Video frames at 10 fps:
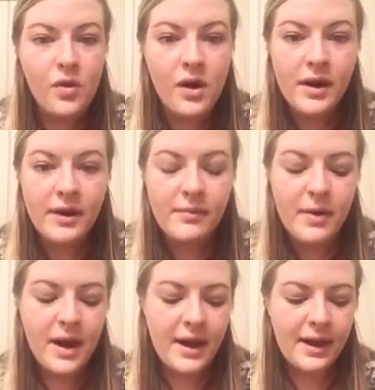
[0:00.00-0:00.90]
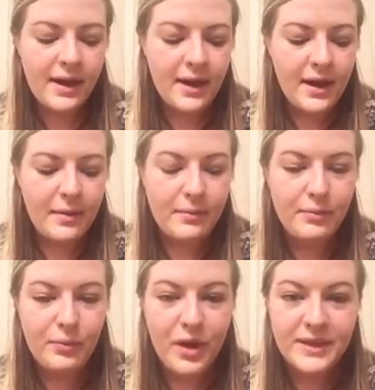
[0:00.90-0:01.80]
on my
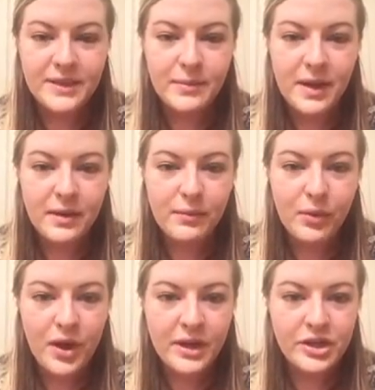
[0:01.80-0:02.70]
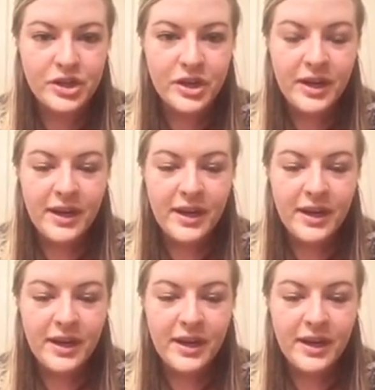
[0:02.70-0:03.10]
Blossom and Blush